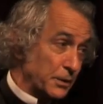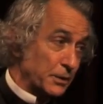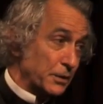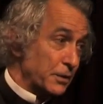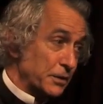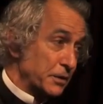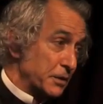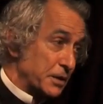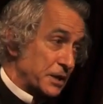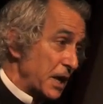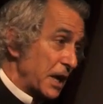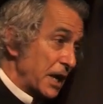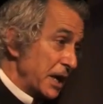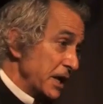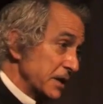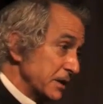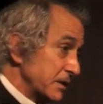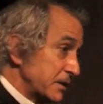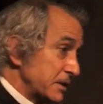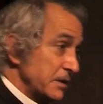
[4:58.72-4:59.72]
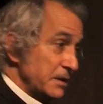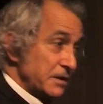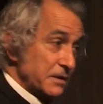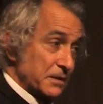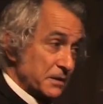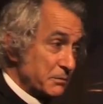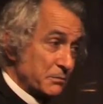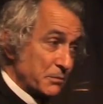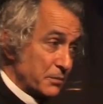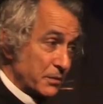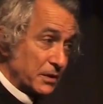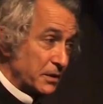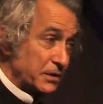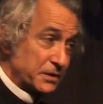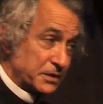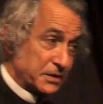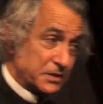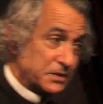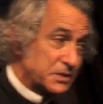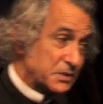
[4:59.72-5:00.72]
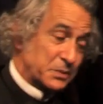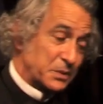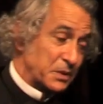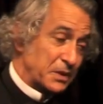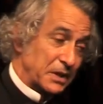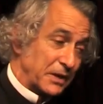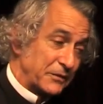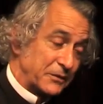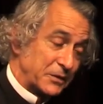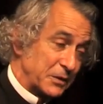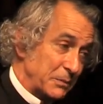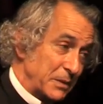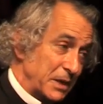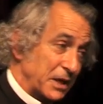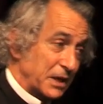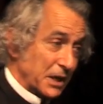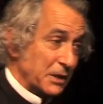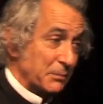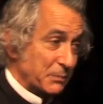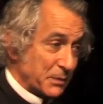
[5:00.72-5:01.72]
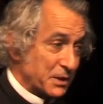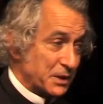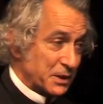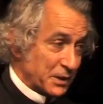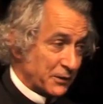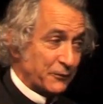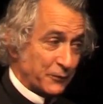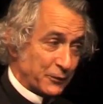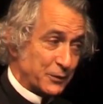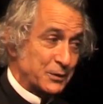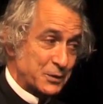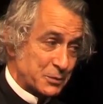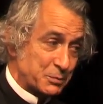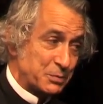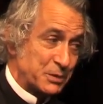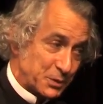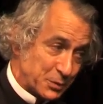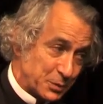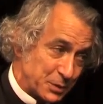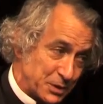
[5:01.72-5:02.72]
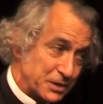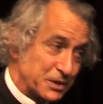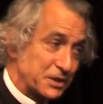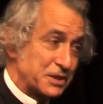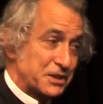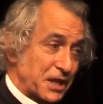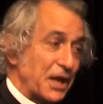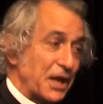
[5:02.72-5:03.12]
Your gaiety and brilliance will have to make up the difference between the